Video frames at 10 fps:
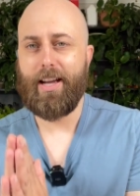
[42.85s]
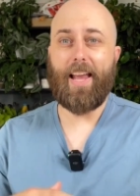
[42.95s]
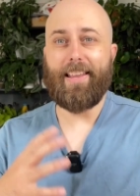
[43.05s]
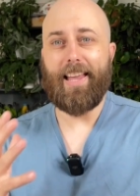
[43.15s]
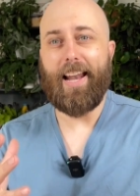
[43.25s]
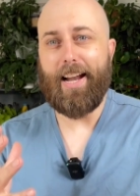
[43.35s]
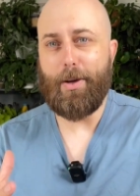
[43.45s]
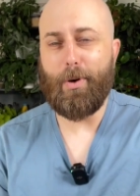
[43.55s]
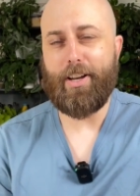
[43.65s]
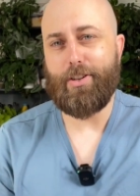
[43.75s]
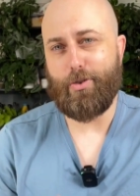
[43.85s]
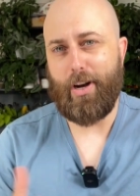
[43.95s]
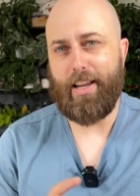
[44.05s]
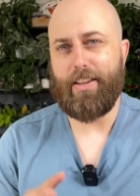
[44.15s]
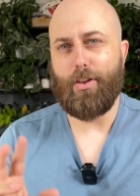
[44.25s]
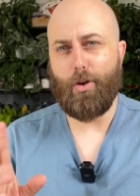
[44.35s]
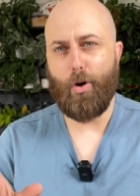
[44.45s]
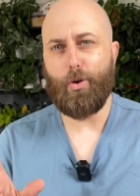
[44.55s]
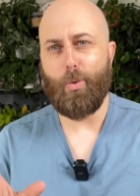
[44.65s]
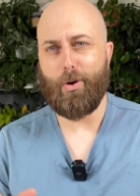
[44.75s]
and let anyone in Australia in the
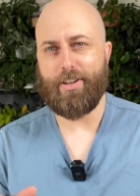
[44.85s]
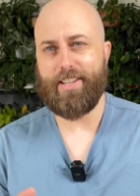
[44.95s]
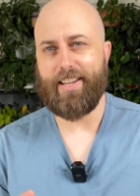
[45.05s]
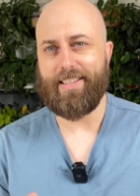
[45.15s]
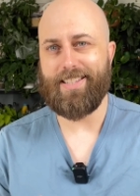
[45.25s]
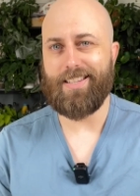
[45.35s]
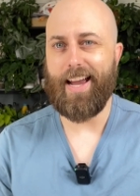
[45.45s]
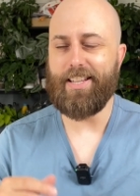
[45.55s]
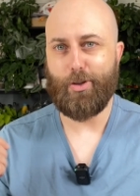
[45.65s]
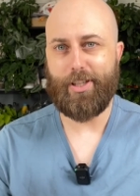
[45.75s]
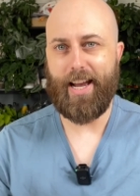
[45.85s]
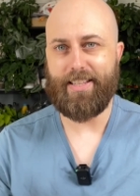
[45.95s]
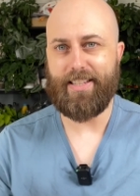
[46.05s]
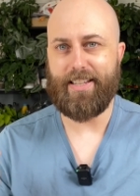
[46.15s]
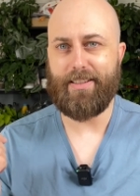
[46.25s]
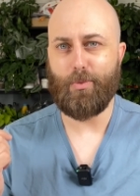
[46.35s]
non-quarantine state, so Tassie,